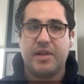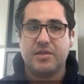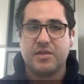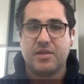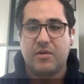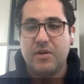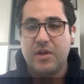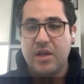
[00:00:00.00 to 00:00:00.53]

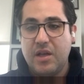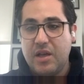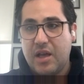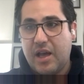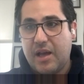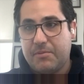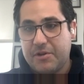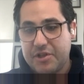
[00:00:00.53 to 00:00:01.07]
So I
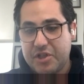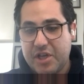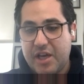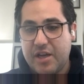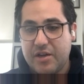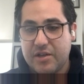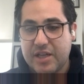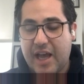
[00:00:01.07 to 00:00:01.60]
appreciate
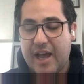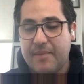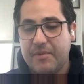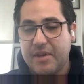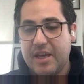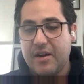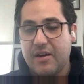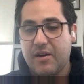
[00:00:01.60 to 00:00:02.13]
your time
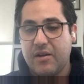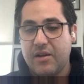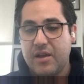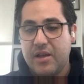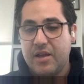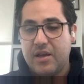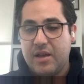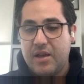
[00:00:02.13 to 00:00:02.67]
here,
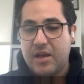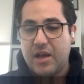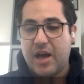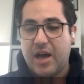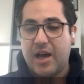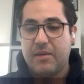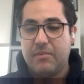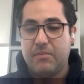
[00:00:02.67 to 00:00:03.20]

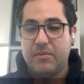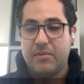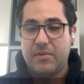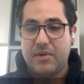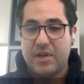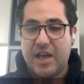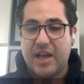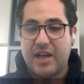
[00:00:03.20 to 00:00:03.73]

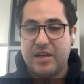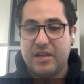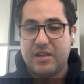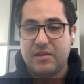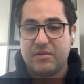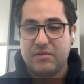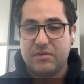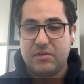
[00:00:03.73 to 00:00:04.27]
and
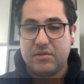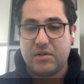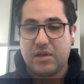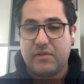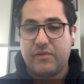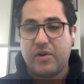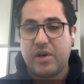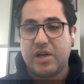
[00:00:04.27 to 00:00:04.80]
look
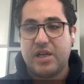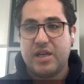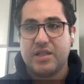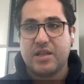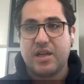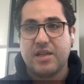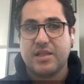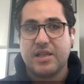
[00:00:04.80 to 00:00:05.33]
forward to
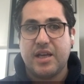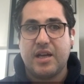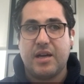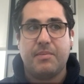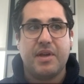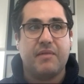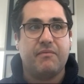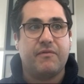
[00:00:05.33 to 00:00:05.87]
discussing it a
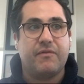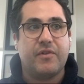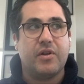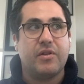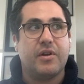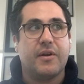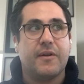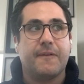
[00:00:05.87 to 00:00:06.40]
bit further.